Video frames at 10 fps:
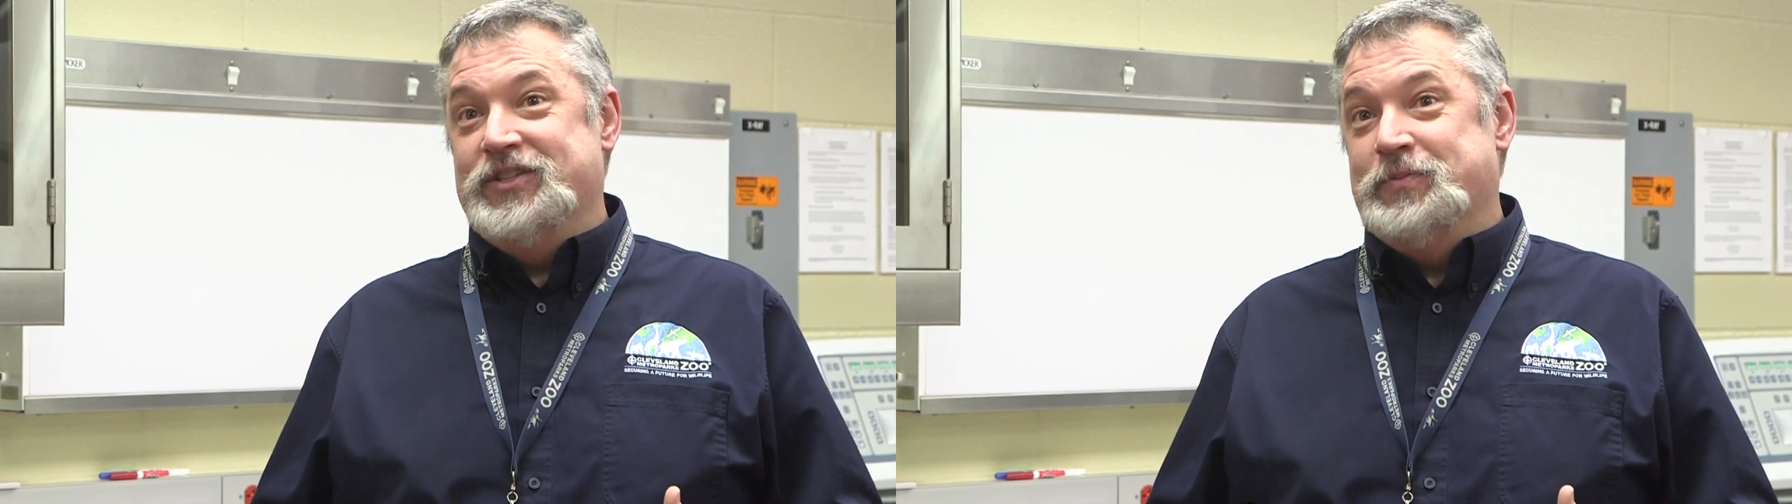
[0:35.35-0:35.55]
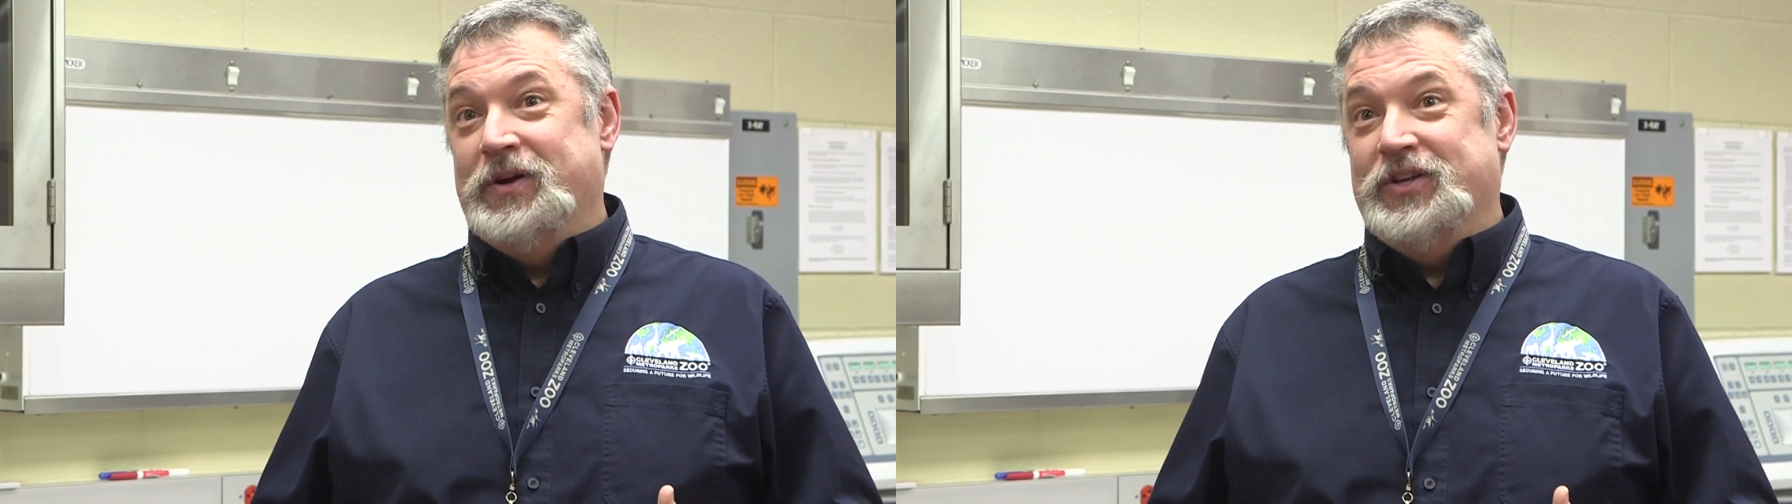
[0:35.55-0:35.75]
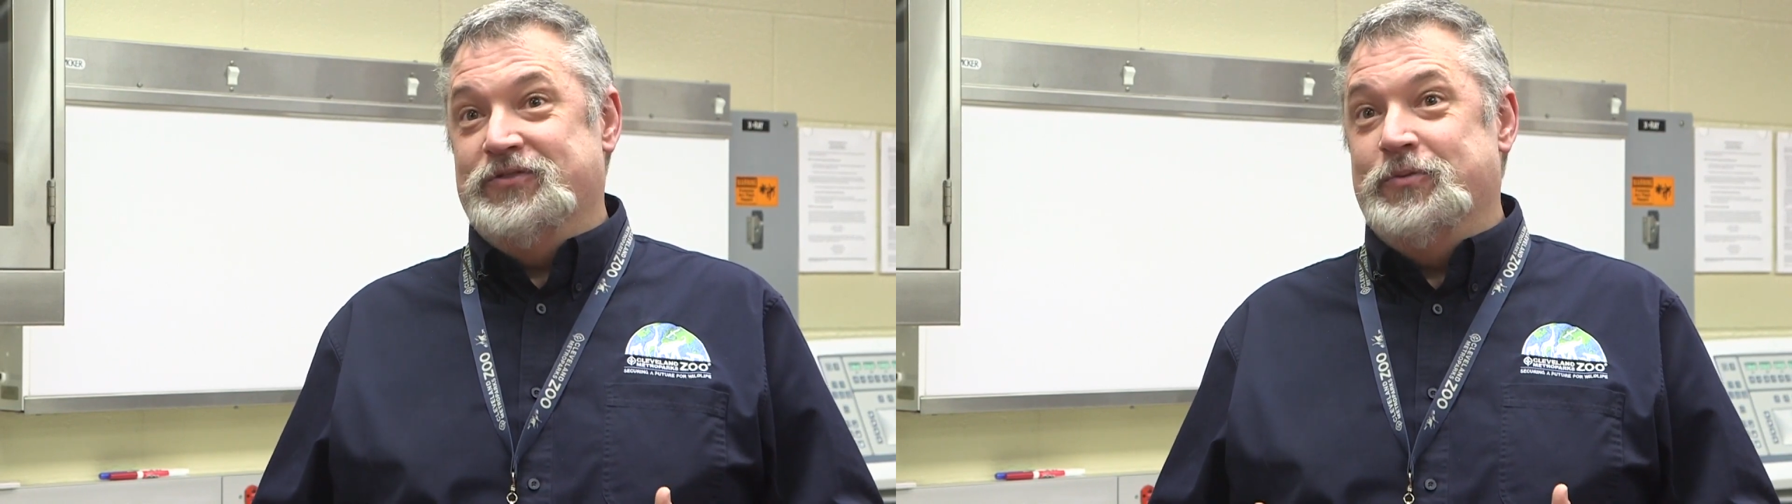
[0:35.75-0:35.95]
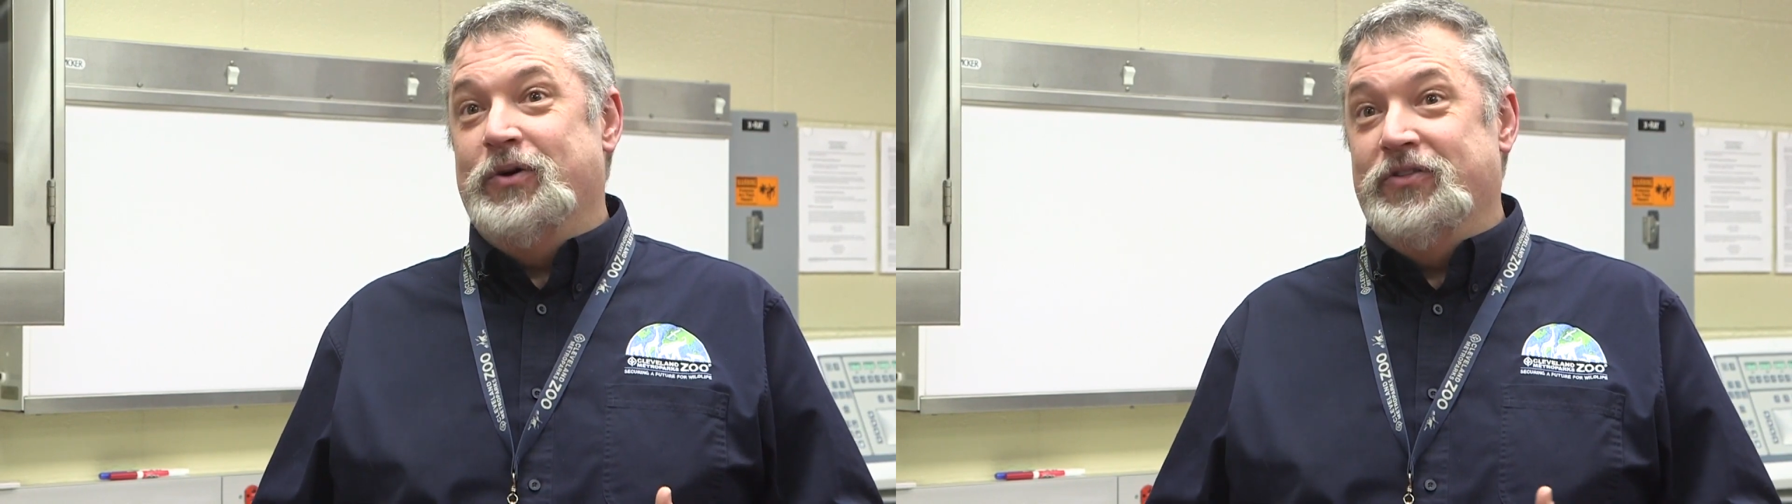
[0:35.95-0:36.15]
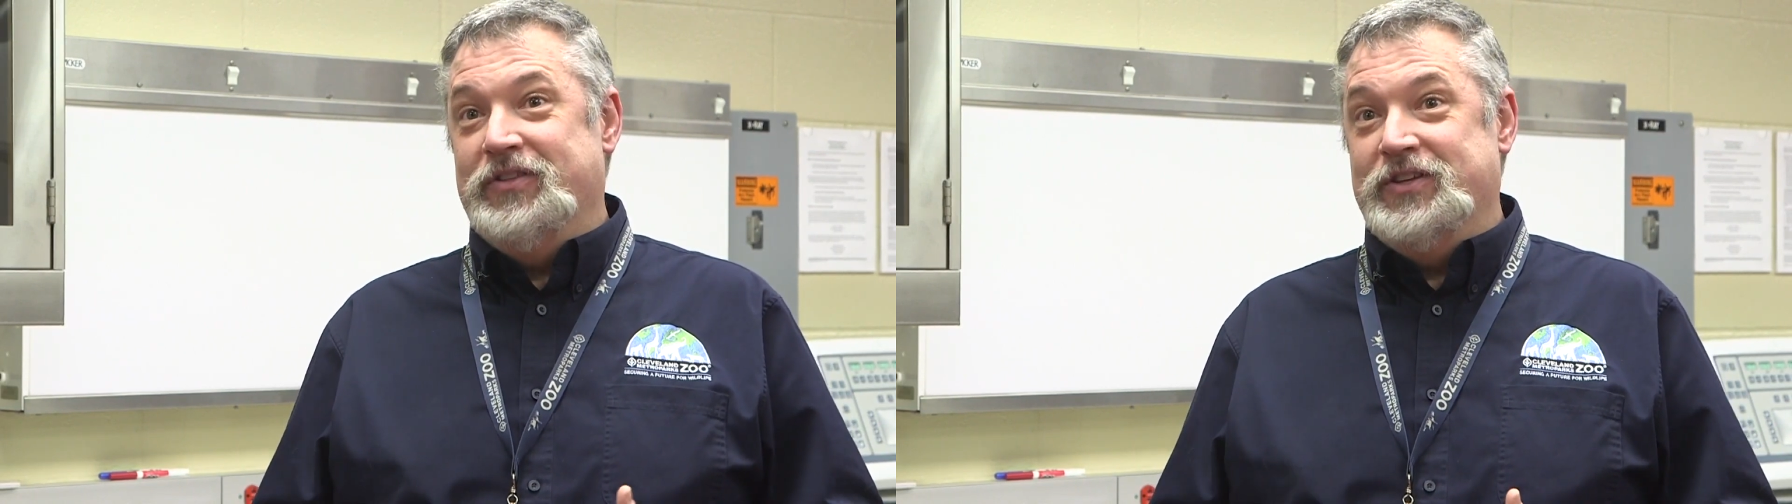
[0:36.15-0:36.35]
experience for
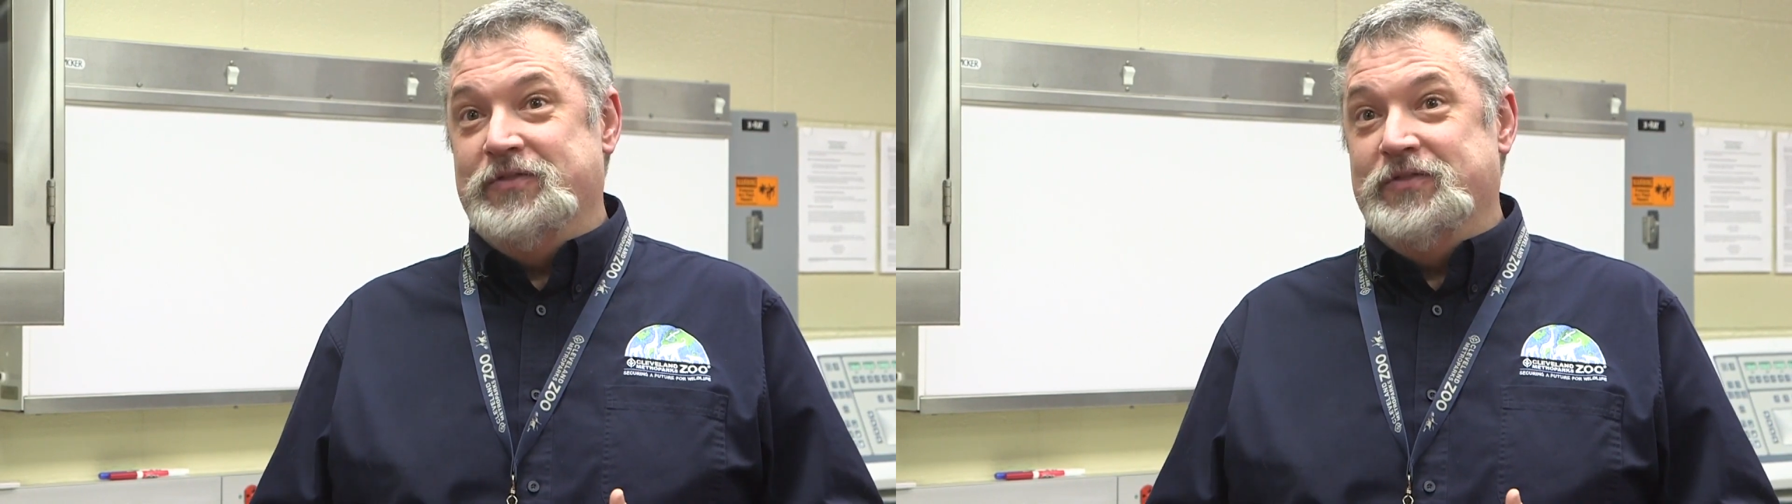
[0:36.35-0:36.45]
both of these